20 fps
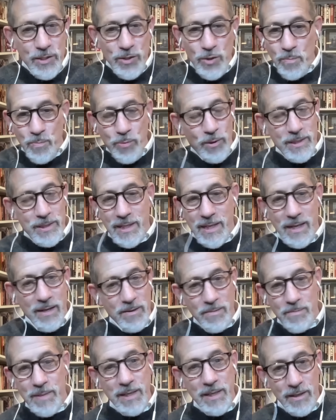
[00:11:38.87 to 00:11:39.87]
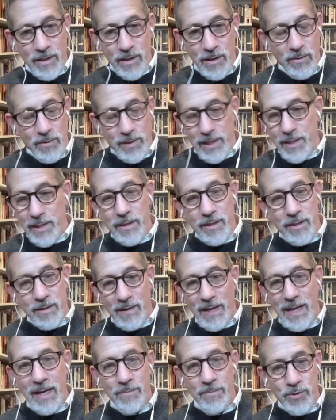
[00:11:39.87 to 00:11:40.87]
And you pointed out a minute ago, and I think
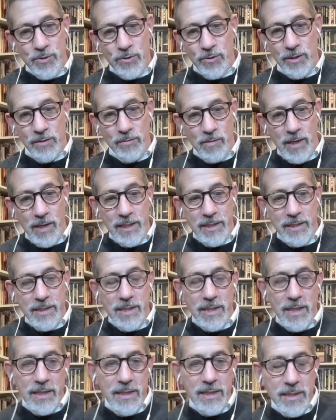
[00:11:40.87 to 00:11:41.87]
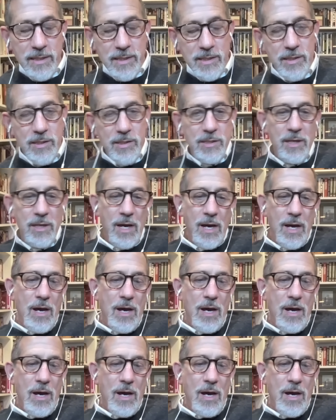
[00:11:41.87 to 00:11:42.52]
you're absolutely right, is that this is